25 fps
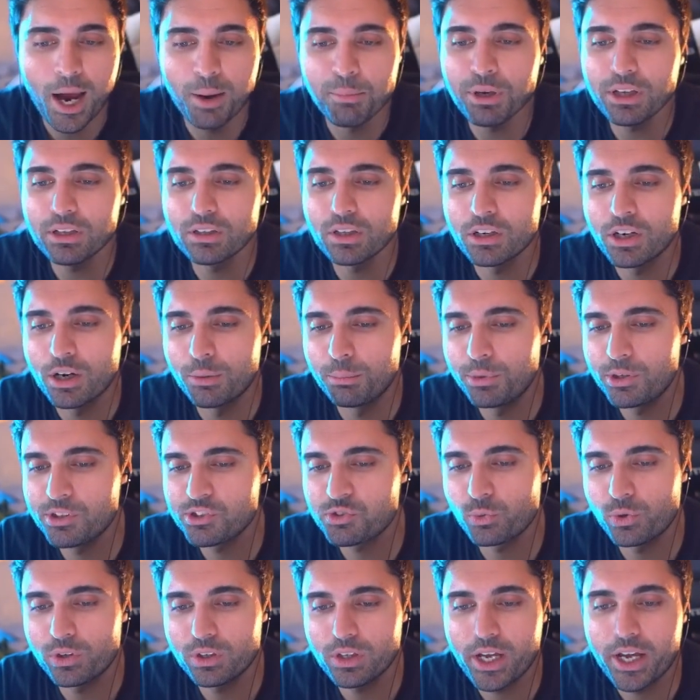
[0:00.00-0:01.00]
I mean, the numbers
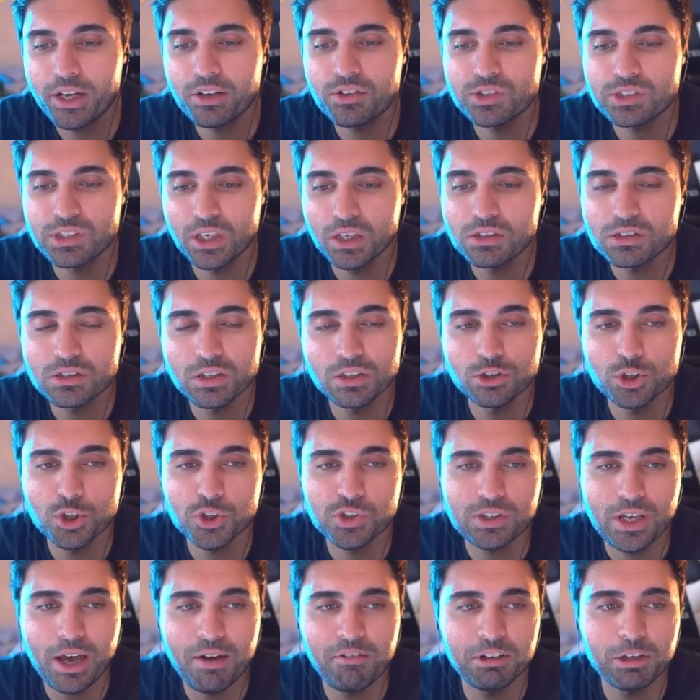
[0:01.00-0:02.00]
were like 60 to
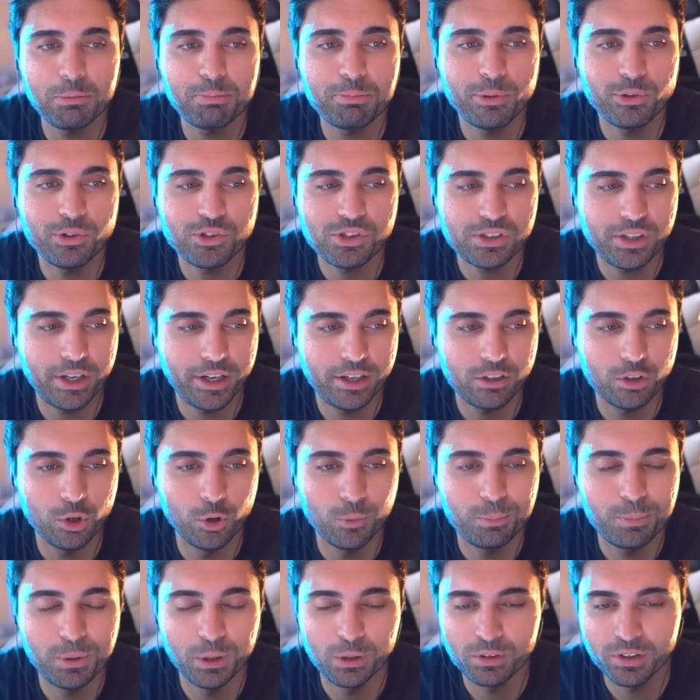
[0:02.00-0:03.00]
70%
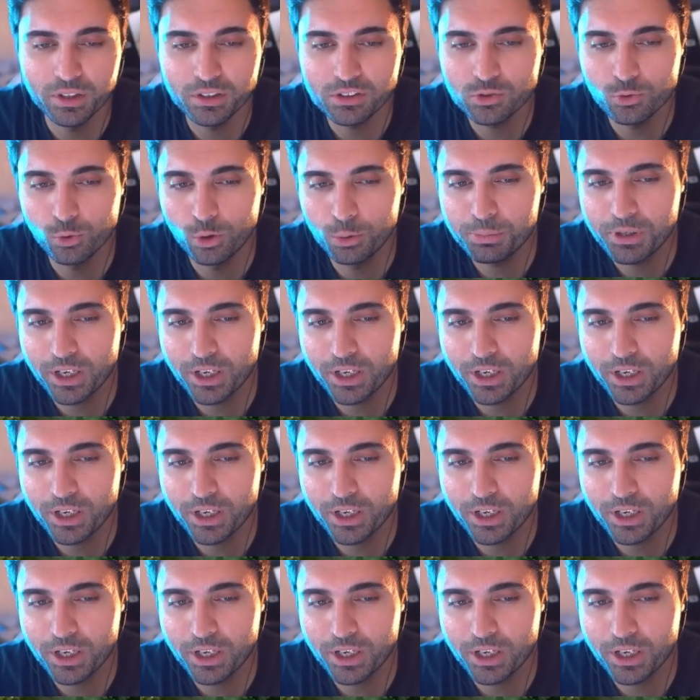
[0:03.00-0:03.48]
of buildings will